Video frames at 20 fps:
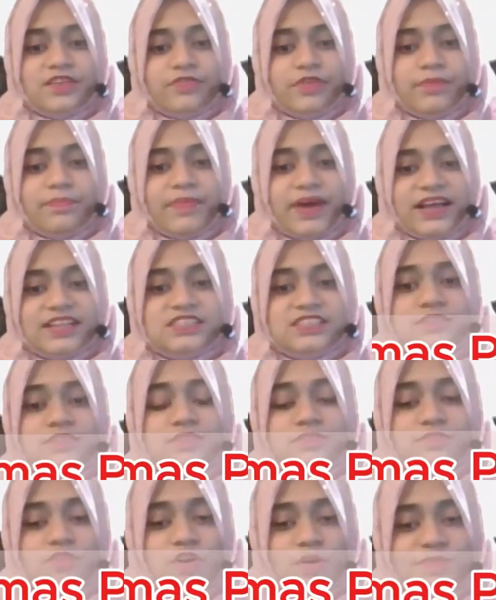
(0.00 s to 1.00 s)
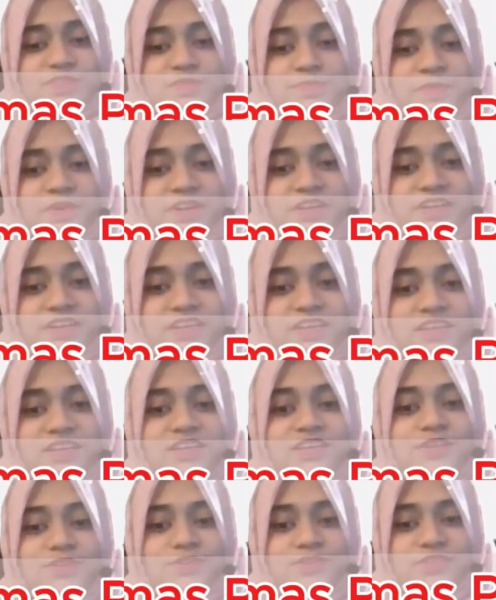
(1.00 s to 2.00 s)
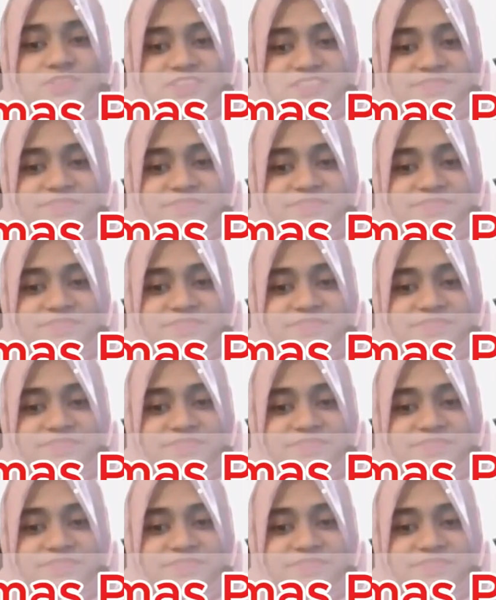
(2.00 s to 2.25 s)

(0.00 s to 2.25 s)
you would match Thomas Parker to this